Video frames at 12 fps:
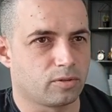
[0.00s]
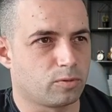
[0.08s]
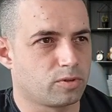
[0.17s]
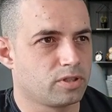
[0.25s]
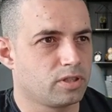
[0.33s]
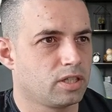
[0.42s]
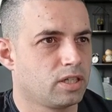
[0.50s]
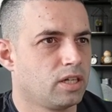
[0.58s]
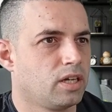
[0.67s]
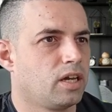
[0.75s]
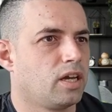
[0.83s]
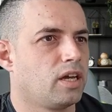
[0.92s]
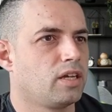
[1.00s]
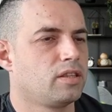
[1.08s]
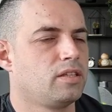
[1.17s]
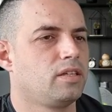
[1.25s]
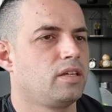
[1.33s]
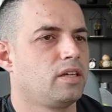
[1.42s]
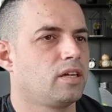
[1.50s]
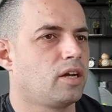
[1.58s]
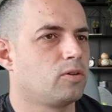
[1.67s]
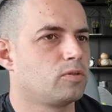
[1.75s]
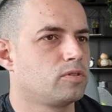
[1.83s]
order, and the AI order